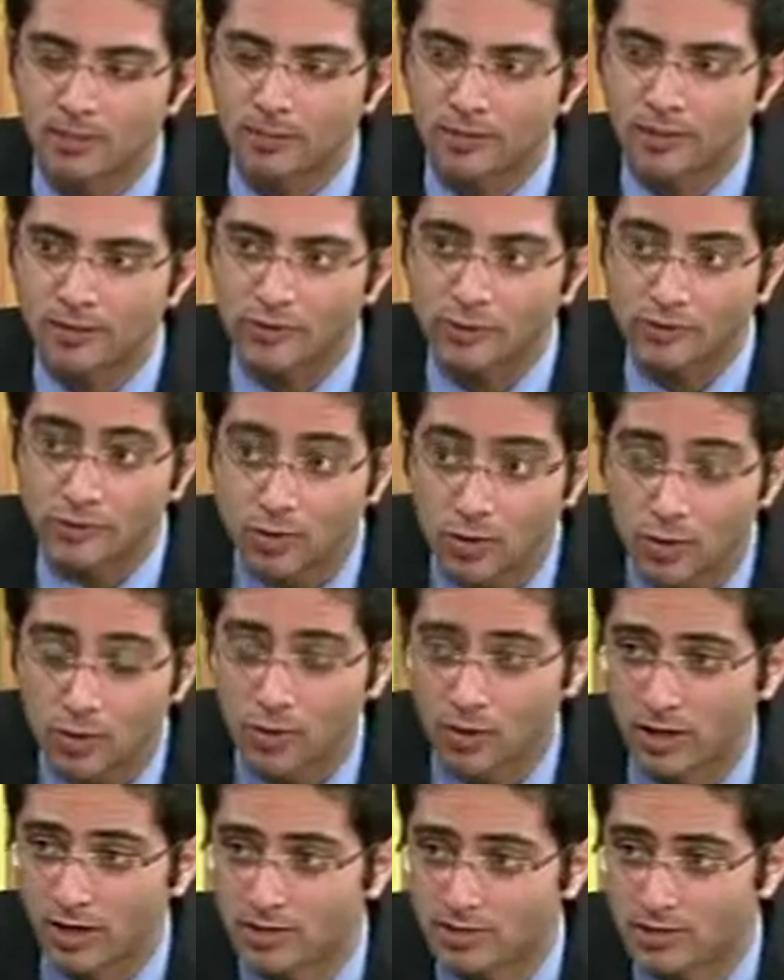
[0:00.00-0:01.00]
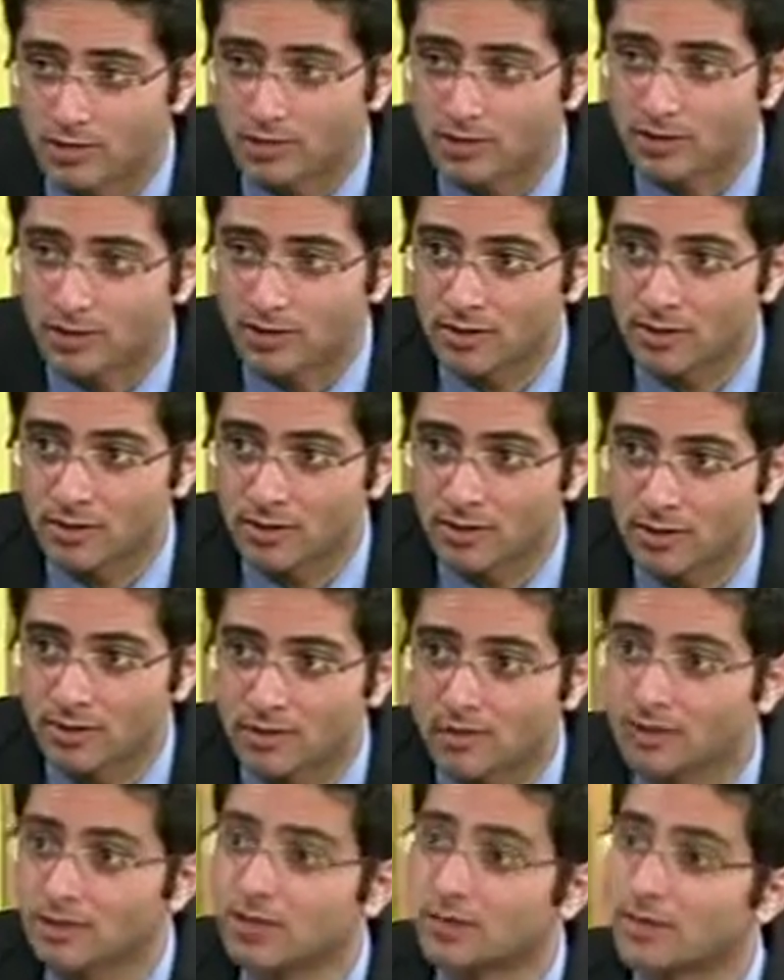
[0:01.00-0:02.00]
But there's no reason
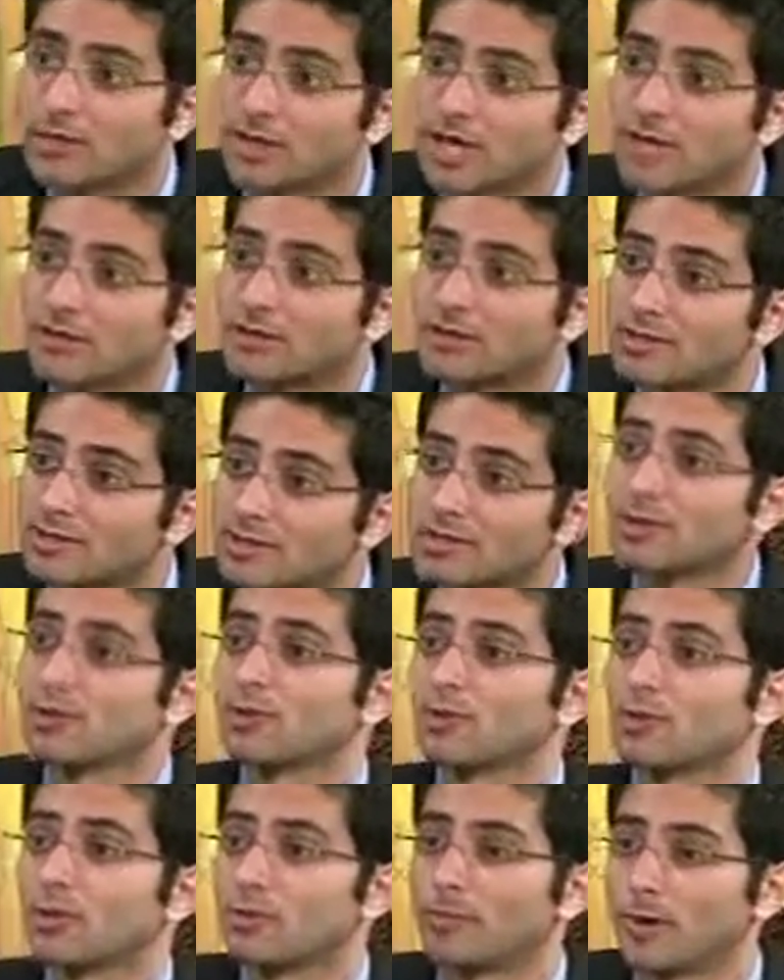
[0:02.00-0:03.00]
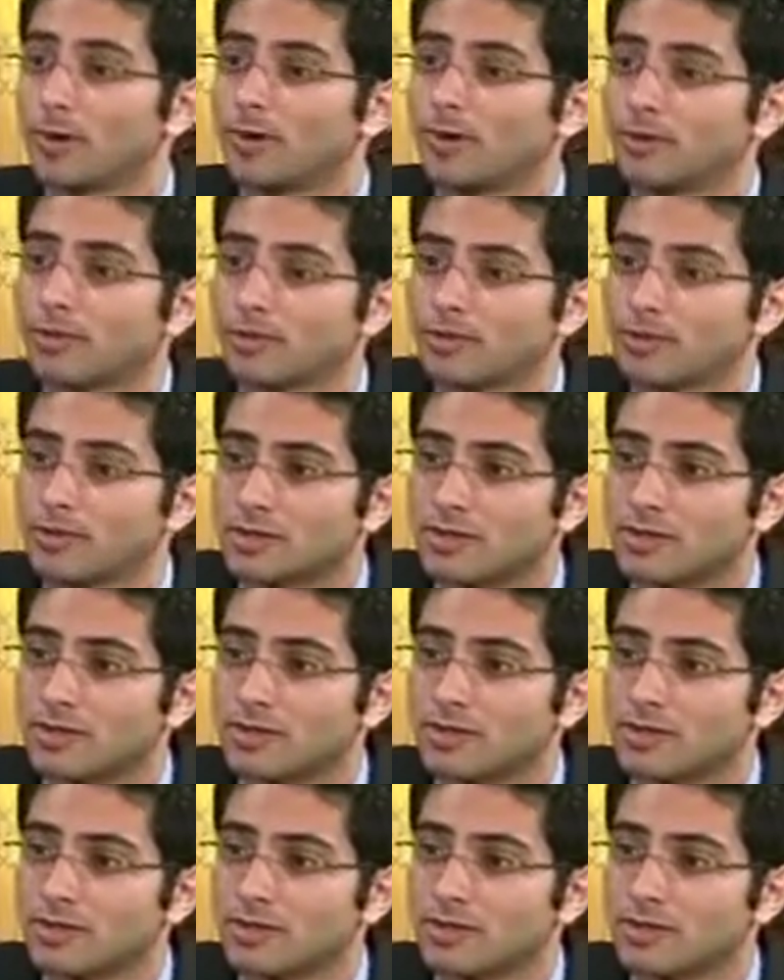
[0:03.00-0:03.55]
to limit that to sexual partners.